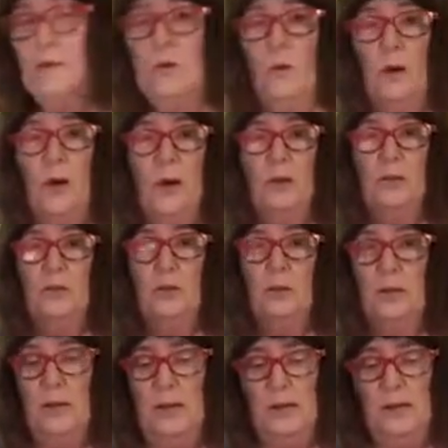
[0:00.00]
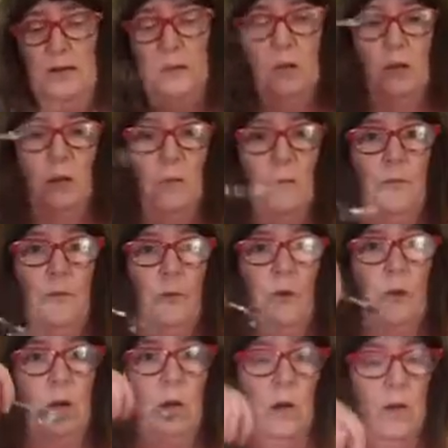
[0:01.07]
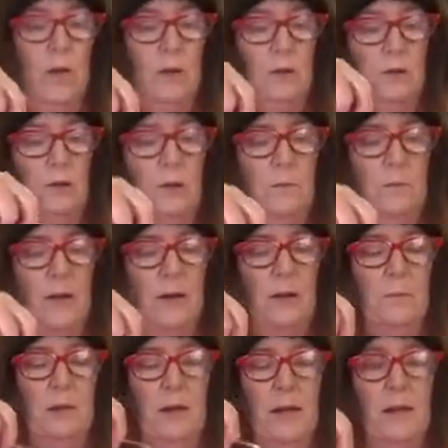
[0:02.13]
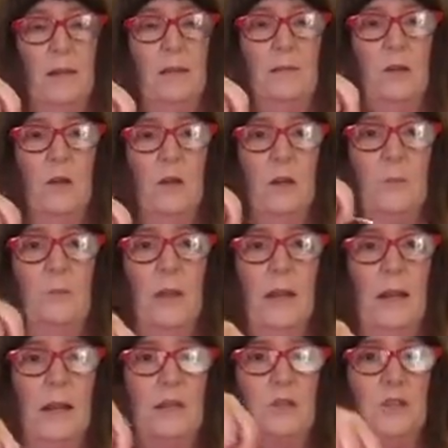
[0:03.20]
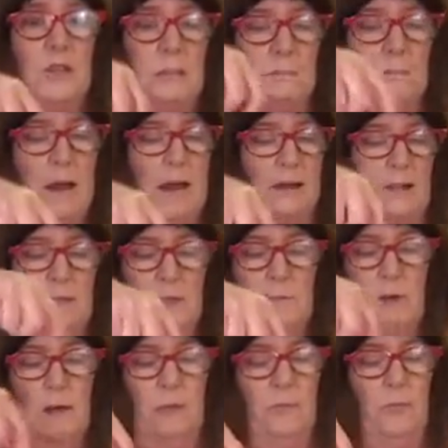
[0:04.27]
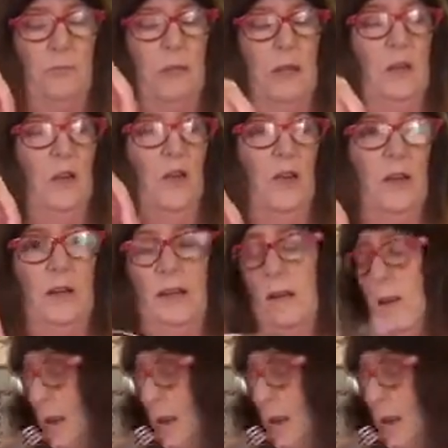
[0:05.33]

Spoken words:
so I just took a fork, took my bananas on a plate and just mashed them up really good.